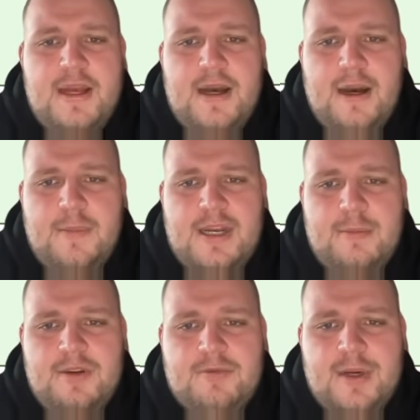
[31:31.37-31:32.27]
and
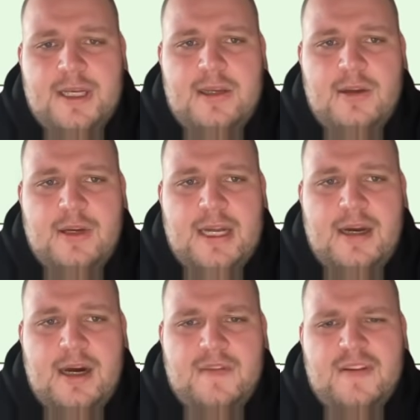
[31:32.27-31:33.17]
then we'd really look
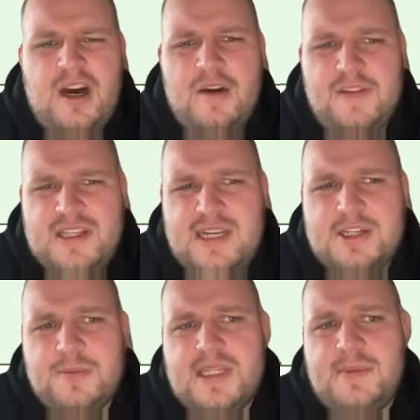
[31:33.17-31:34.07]
at half of the
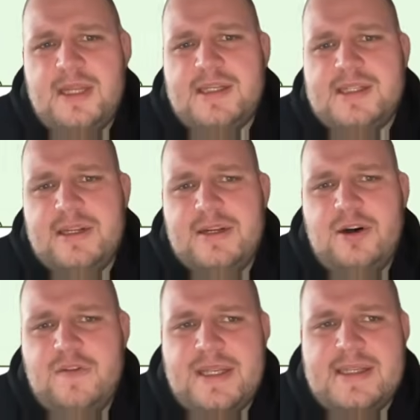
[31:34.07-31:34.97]
session we'd split into
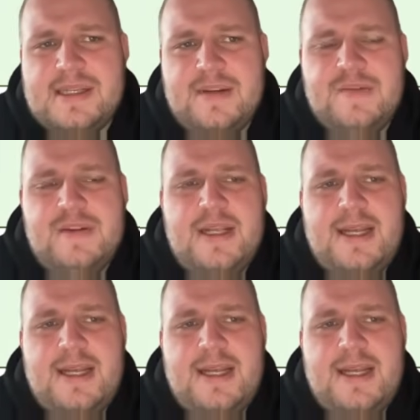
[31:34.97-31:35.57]
offensive,